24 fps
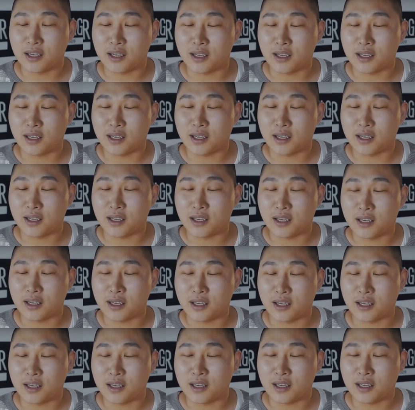
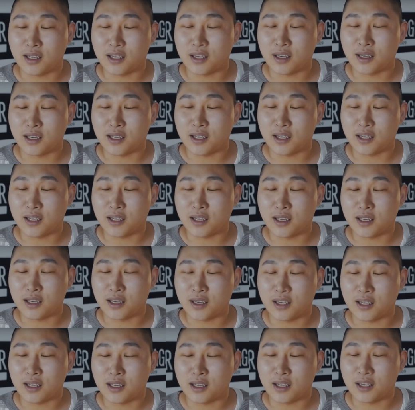
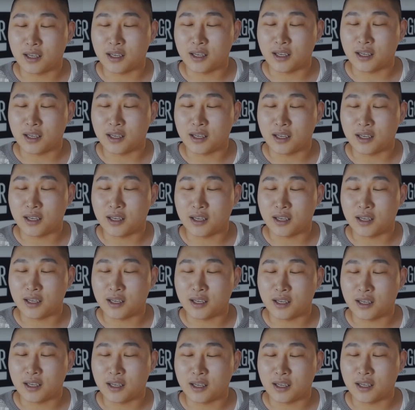
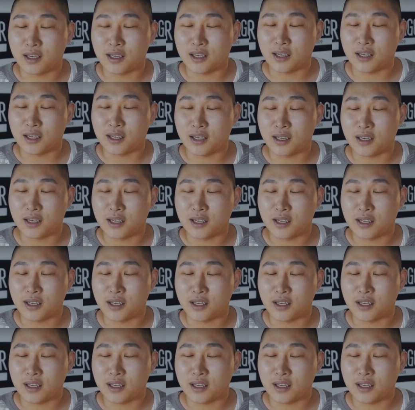This person isn't speaking.